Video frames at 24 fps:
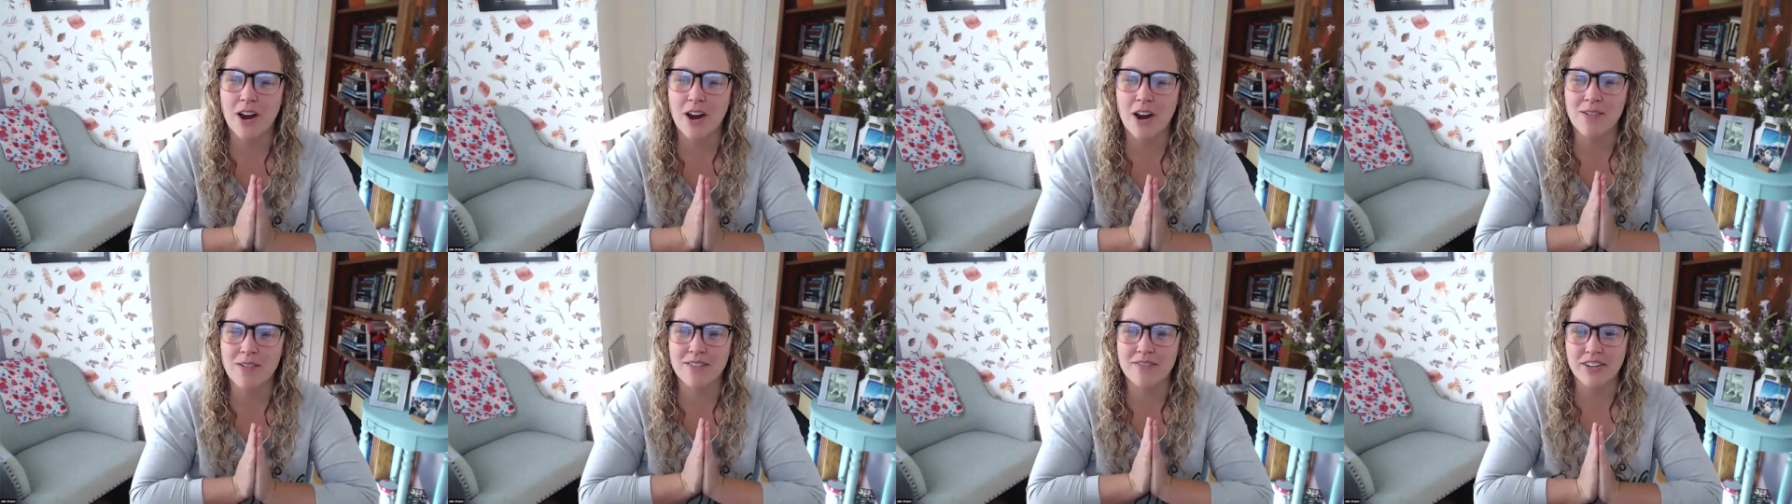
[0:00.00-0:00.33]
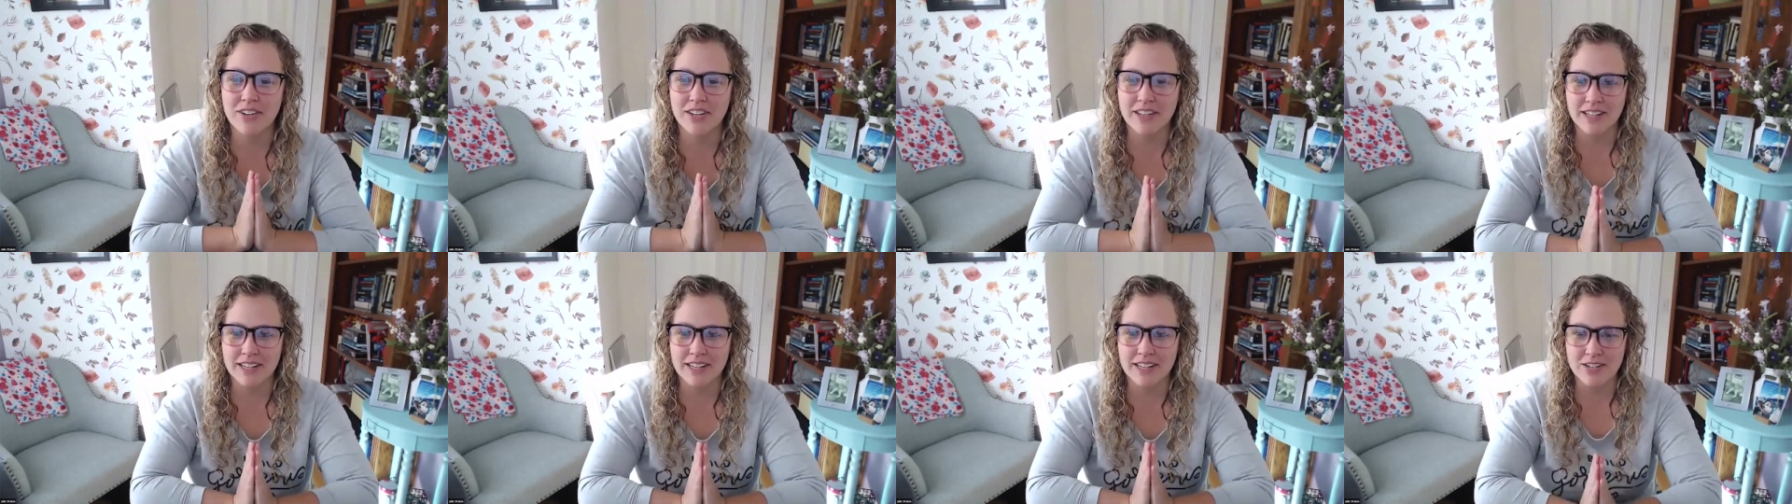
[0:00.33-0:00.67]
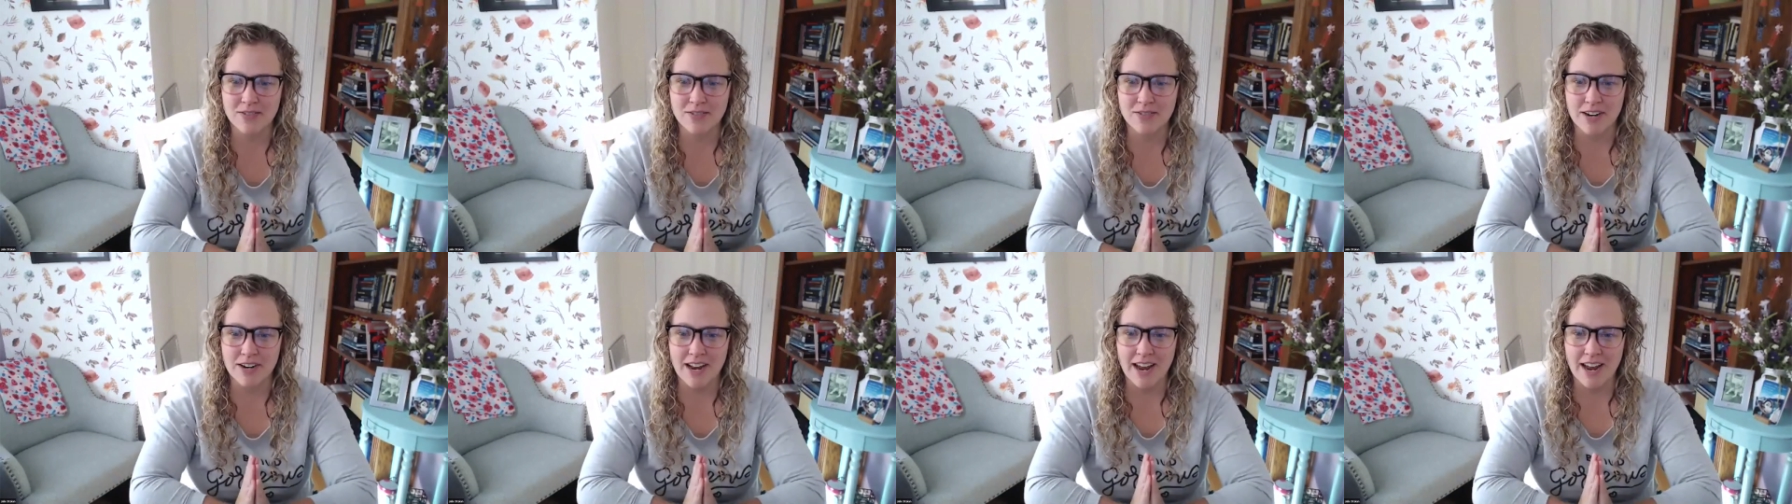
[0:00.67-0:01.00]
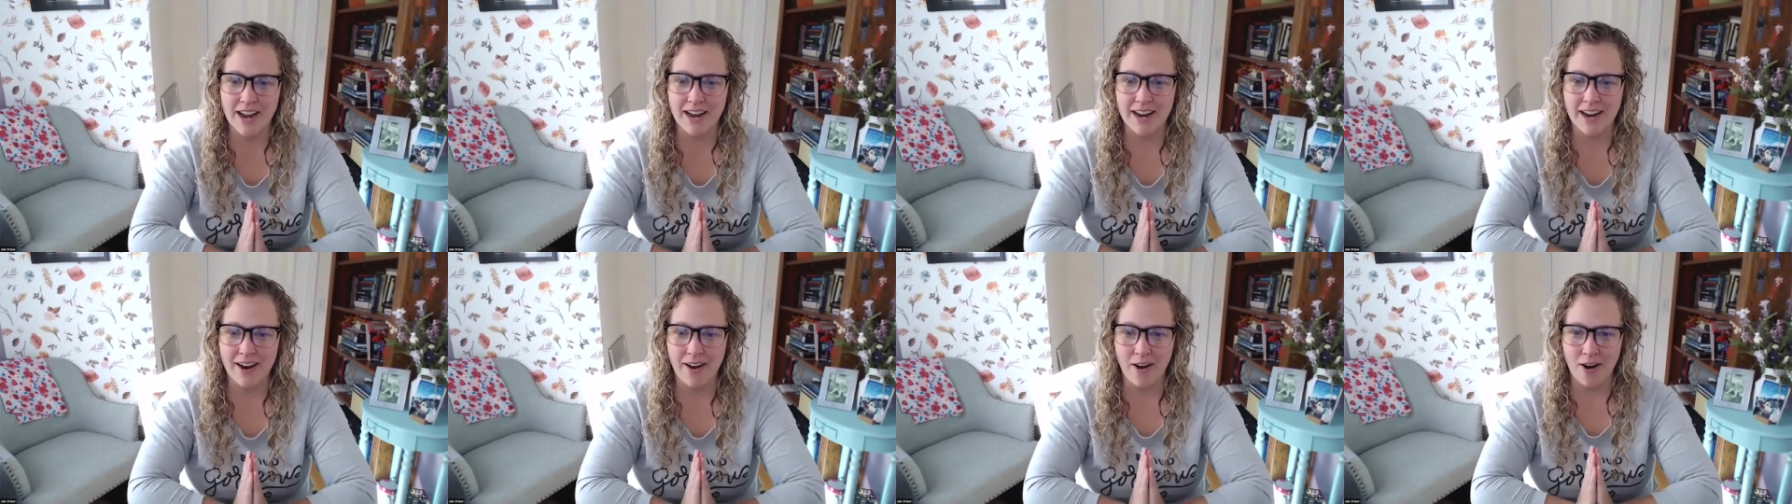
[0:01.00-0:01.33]
are revealing to
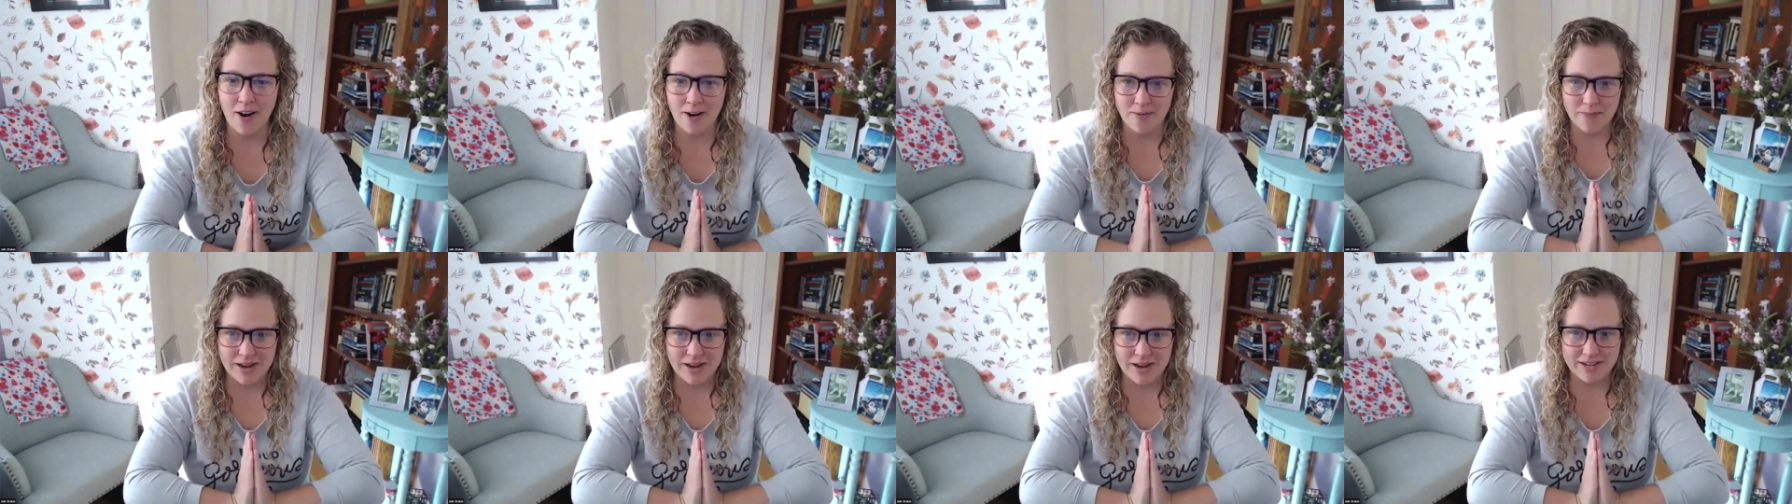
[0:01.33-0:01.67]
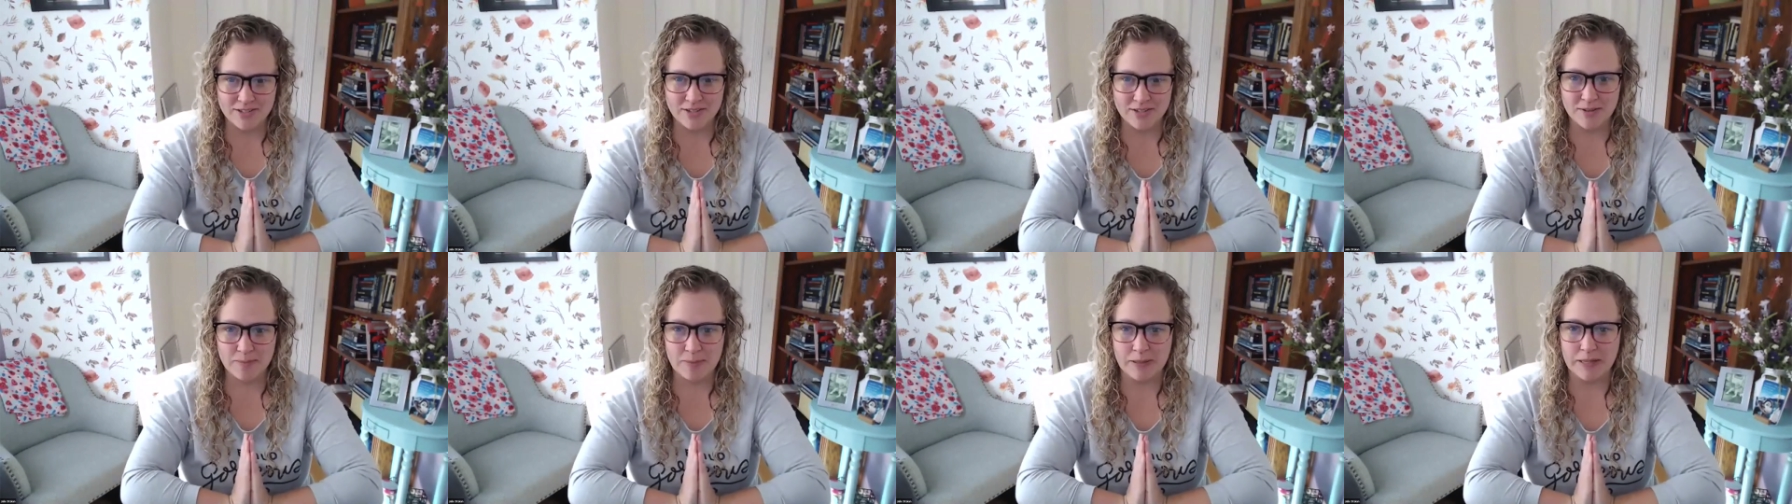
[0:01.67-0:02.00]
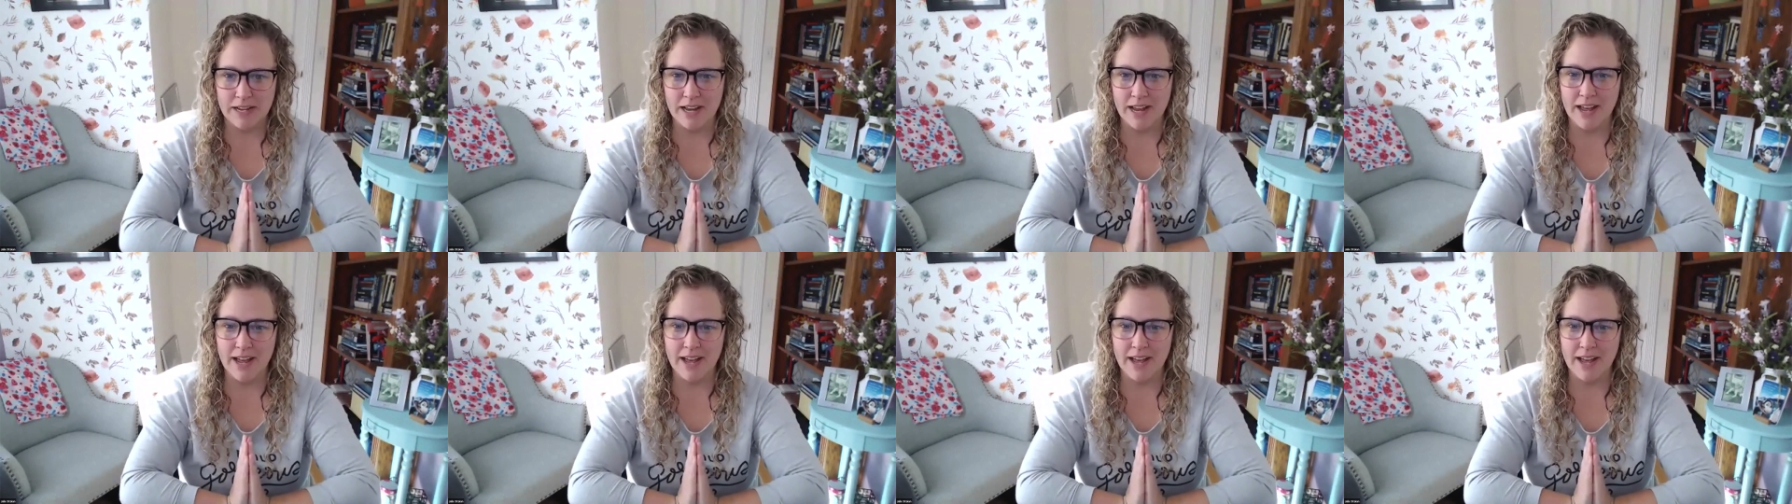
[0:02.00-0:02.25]
Renee our master plan.